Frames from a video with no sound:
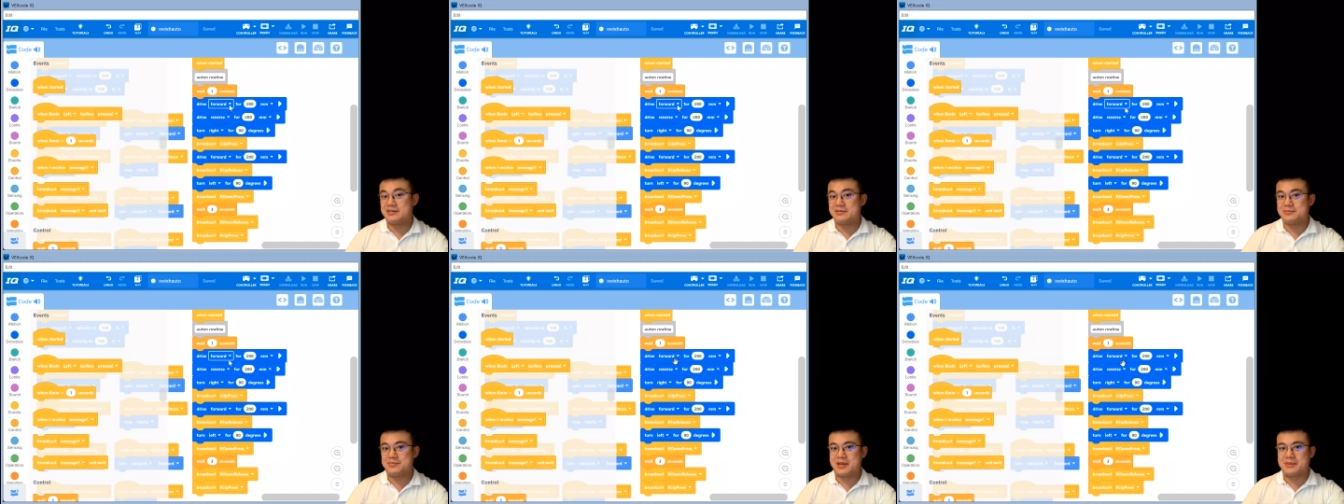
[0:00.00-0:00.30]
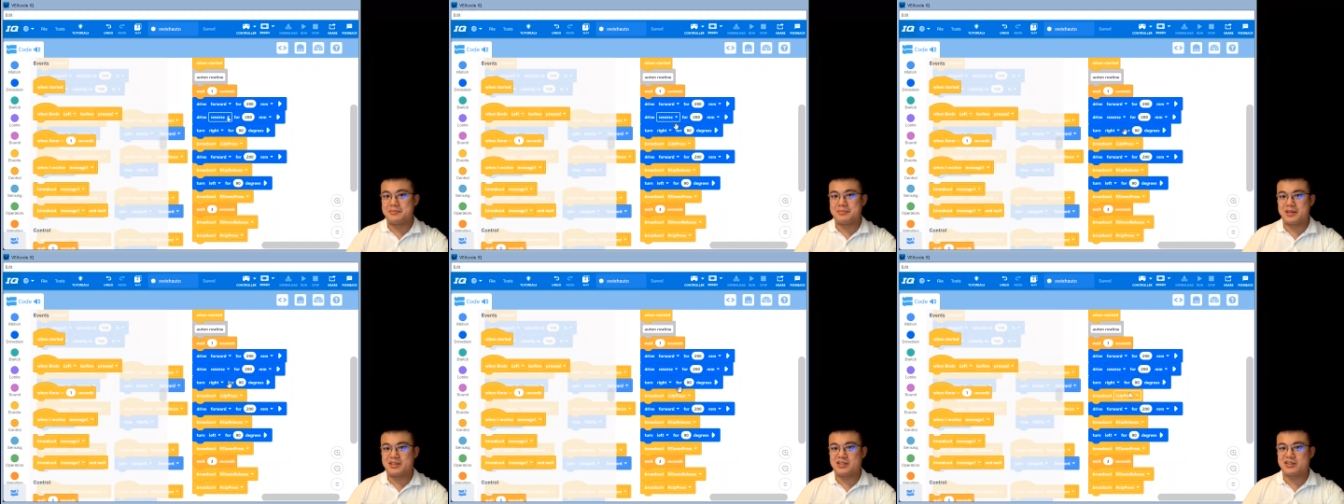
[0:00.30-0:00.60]
It'll be
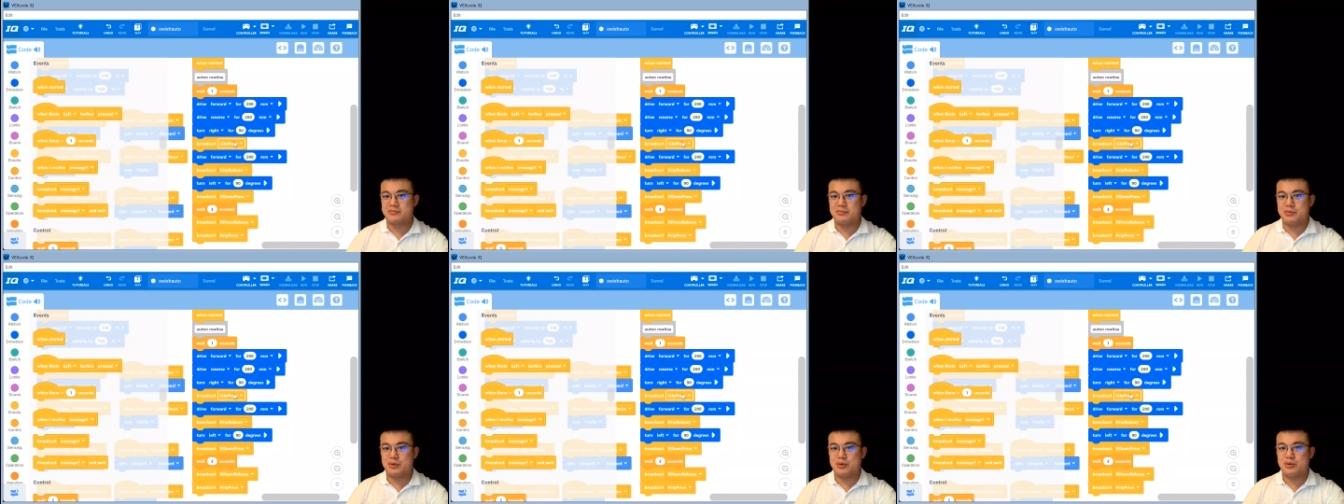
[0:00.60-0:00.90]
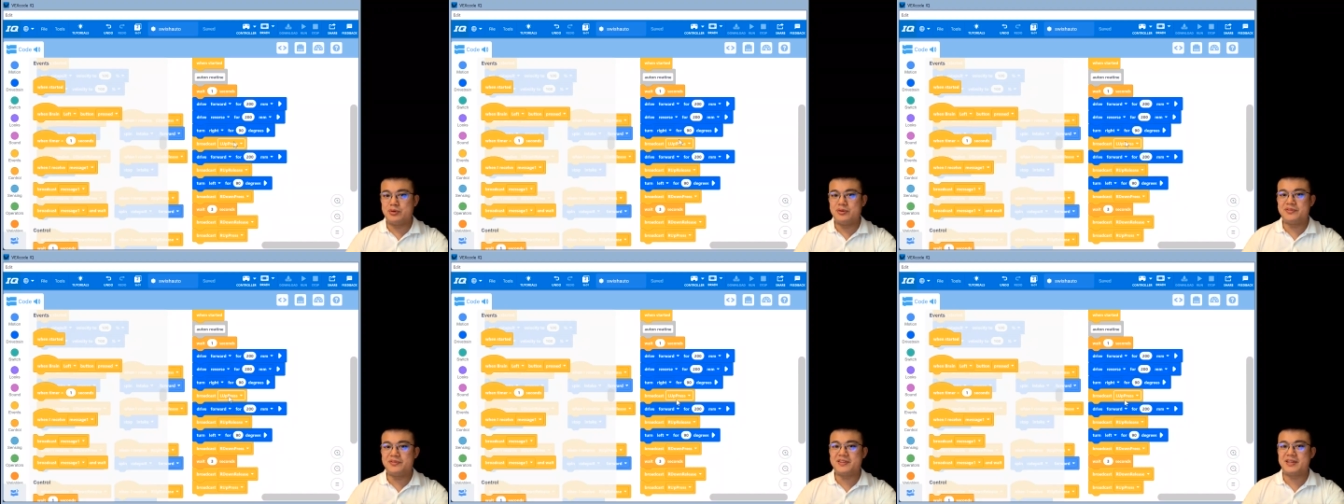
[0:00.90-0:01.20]
a bunch of
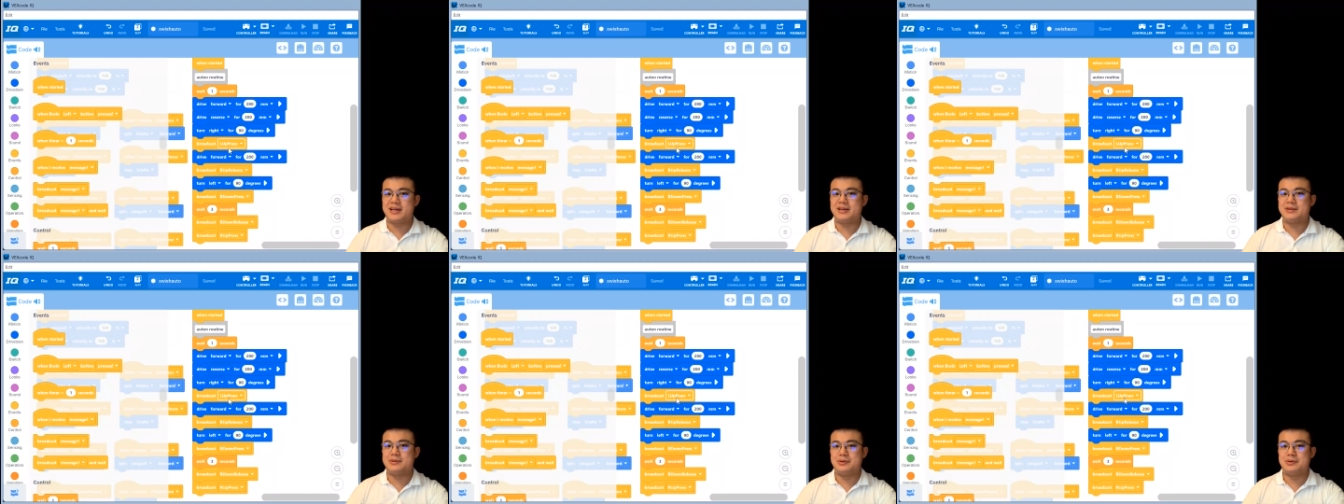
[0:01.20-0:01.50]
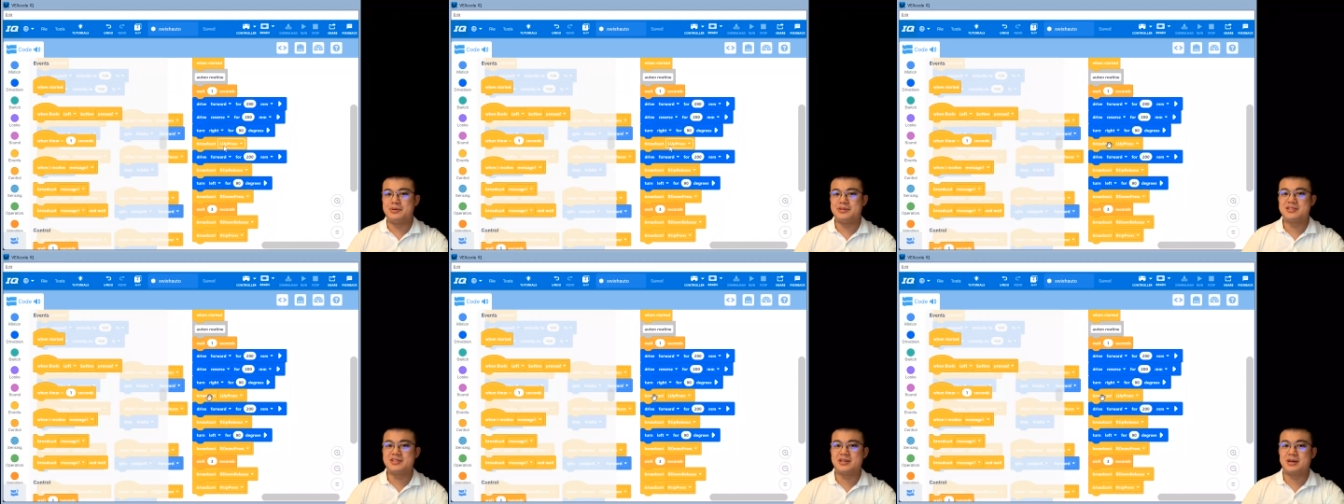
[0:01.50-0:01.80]
moves and
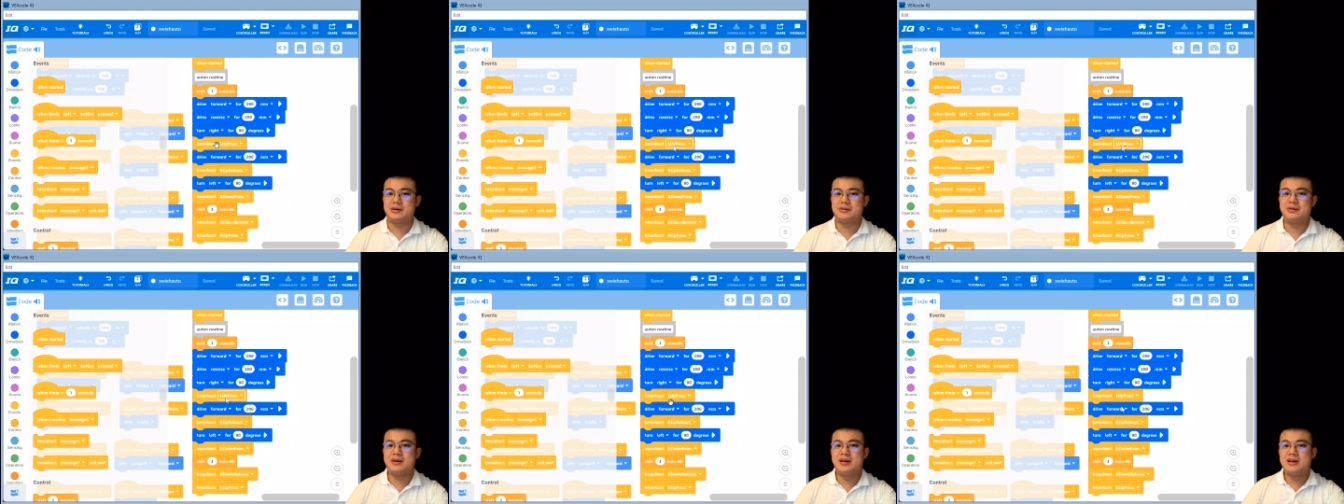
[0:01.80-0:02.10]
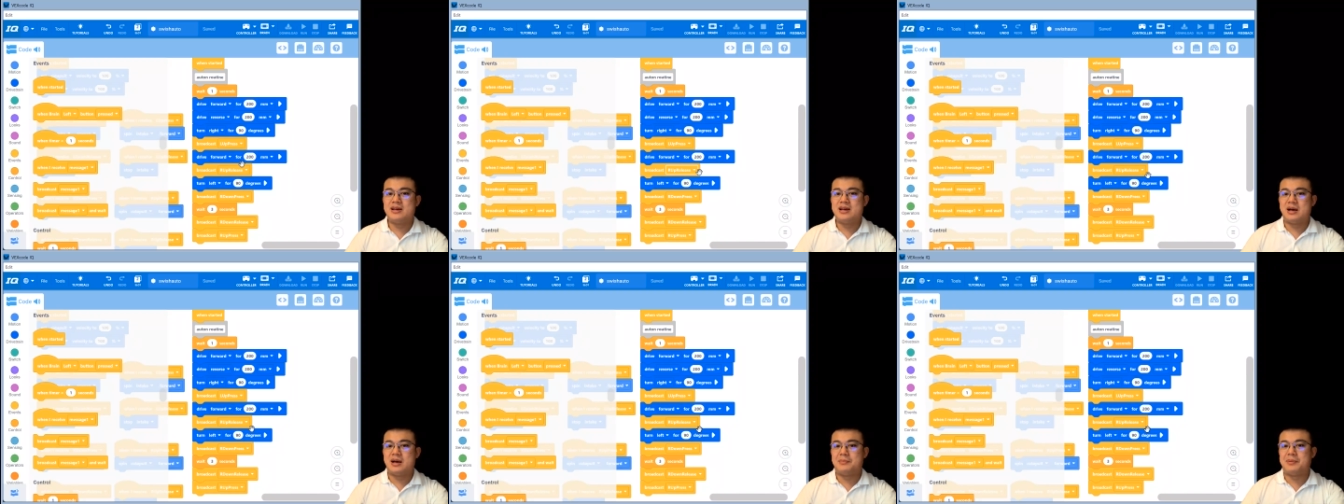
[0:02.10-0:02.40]
also
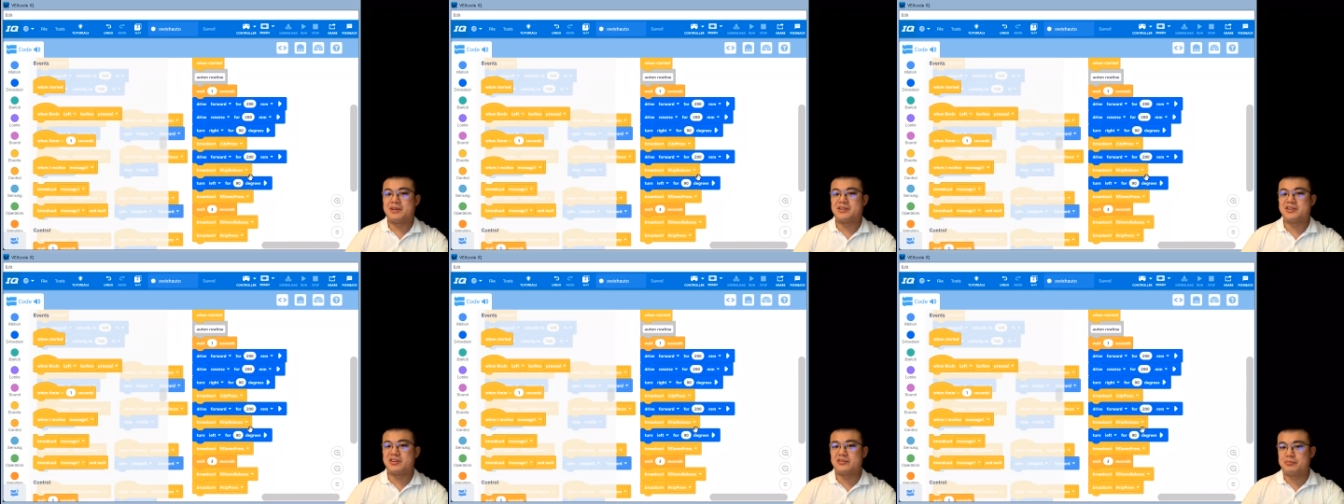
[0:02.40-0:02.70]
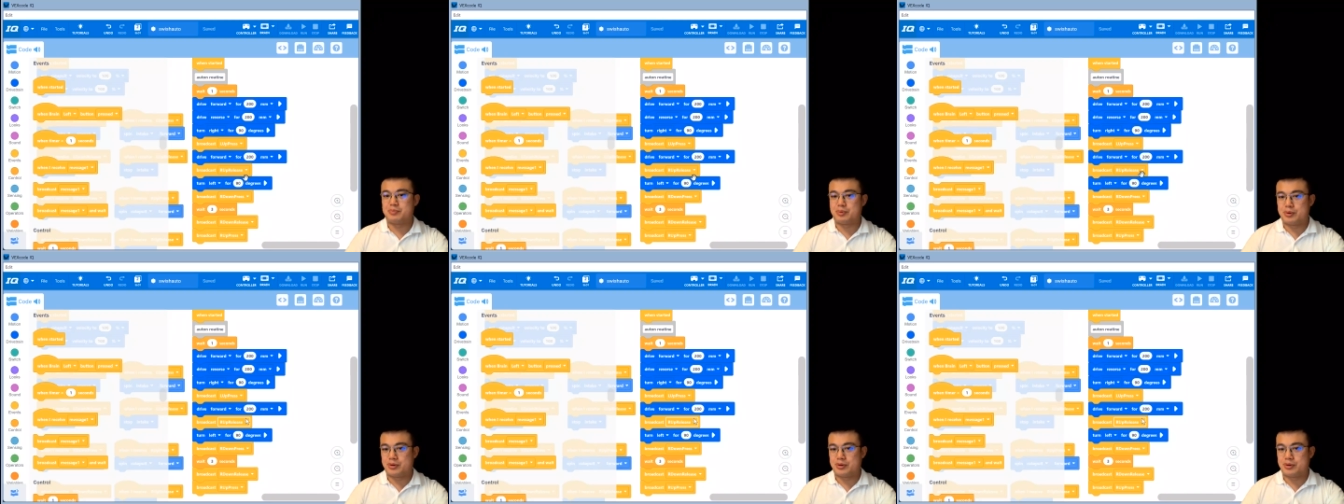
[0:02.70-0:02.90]
a bunch of